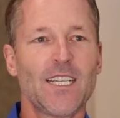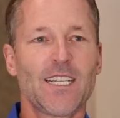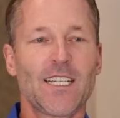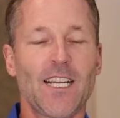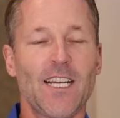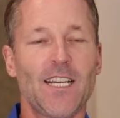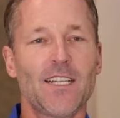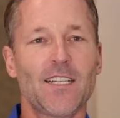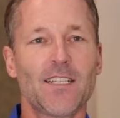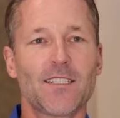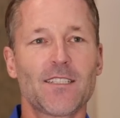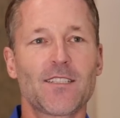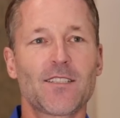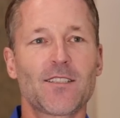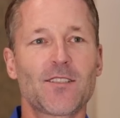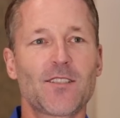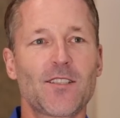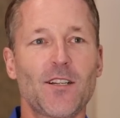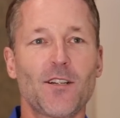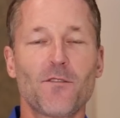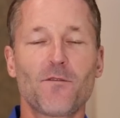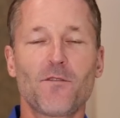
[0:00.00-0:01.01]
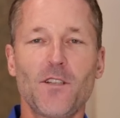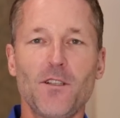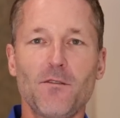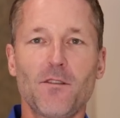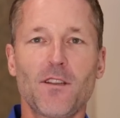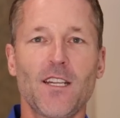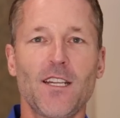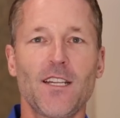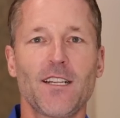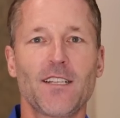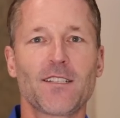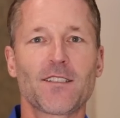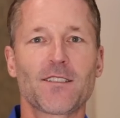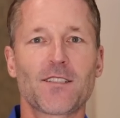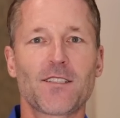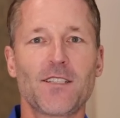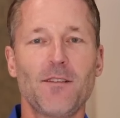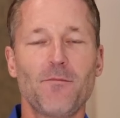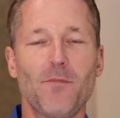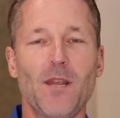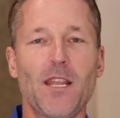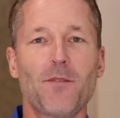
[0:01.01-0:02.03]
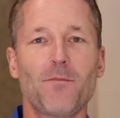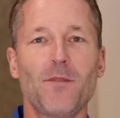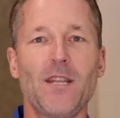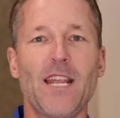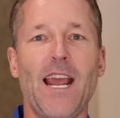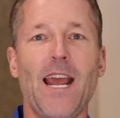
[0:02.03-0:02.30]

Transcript: because there are a few things that make me